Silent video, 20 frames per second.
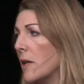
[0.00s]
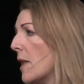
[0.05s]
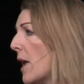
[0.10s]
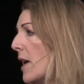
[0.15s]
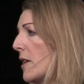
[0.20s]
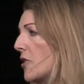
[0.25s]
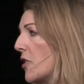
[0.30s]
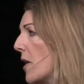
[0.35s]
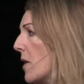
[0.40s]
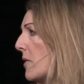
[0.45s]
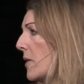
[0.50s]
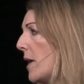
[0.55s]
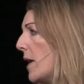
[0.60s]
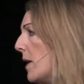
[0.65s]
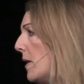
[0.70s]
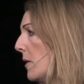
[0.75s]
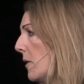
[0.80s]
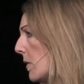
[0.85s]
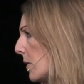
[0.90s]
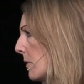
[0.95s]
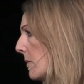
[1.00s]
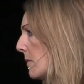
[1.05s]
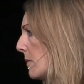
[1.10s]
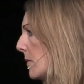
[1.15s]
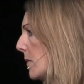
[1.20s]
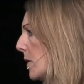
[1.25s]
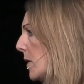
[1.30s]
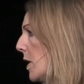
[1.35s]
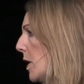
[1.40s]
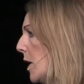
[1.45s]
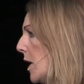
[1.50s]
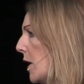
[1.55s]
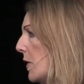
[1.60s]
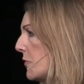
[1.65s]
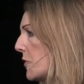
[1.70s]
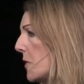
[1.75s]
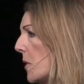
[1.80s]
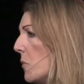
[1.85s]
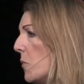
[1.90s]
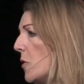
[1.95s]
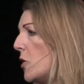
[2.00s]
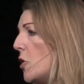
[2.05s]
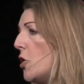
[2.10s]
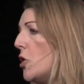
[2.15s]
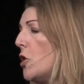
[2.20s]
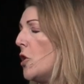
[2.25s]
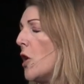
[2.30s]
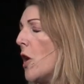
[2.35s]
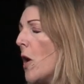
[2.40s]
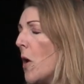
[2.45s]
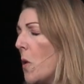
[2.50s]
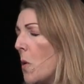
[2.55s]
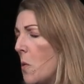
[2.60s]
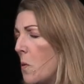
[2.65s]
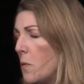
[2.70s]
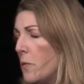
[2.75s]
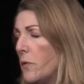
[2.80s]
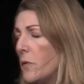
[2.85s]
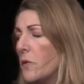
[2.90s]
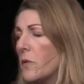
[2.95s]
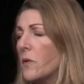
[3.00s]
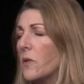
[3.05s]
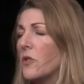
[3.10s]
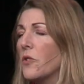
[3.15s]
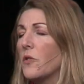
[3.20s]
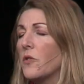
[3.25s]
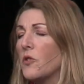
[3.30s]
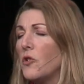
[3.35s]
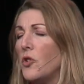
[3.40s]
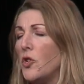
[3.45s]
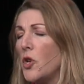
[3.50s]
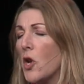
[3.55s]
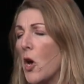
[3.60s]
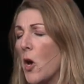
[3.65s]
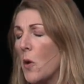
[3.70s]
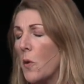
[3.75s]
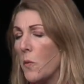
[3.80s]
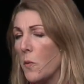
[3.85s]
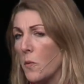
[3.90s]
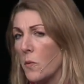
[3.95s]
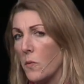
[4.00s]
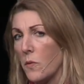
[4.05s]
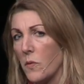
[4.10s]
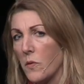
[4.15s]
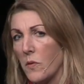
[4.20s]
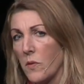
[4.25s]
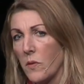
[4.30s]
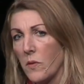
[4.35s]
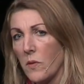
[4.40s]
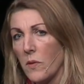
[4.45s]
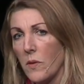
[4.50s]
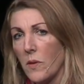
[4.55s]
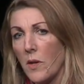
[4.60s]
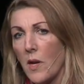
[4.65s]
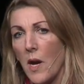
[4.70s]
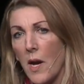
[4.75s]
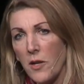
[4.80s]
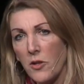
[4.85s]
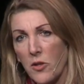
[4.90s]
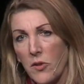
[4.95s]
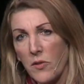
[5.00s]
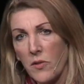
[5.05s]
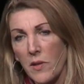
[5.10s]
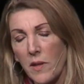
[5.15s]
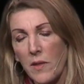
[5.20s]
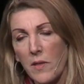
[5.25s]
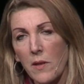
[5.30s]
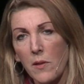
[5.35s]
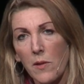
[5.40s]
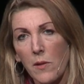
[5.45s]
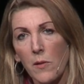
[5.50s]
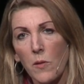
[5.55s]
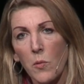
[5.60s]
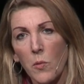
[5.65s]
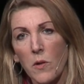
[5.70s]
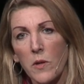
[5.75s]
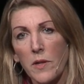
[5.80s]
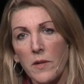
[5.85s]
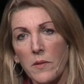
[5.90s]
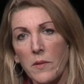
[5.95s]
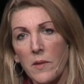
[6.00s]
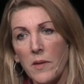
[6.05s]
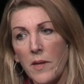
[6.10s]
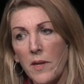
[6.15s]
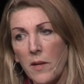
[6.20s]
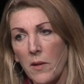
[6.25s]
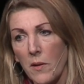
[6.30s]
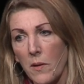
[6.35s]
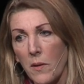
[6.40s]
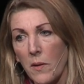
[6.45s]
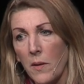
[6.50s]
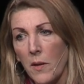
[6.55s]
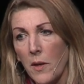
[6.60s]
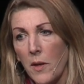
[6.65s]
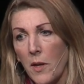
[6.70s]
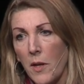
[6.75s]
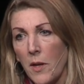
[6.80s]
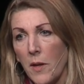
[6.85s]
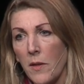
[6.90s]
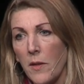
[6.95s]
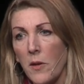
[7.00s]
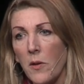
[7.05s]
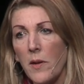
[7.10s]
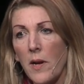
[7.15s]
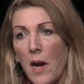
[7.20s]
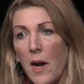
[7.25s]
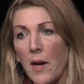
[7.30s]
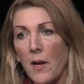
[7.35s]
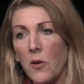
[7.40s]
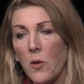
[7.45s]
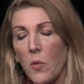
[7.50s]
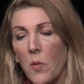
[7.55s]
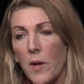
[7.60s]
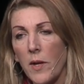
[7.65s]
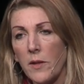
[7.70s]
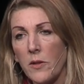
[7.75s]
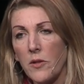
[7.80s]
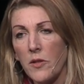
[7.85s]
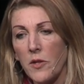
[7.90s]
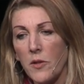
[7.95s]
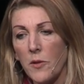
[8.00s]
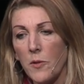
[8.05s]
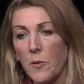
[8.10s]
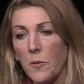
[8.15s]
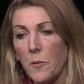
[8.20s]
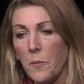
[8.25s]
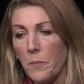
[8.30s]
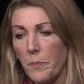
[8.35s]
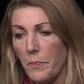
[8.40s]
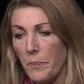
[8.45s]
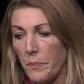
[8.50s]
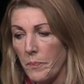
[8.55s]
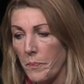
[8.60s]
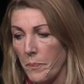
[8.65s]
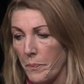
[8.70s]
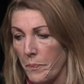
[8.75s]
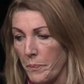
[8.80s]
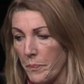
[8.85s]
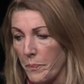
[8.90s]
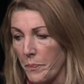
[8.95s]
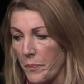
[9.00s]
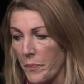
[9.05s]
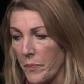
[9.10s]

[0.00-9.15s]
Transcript: lash out in anger. If someone knows, just knows consciously that the Lord is near, they're not going to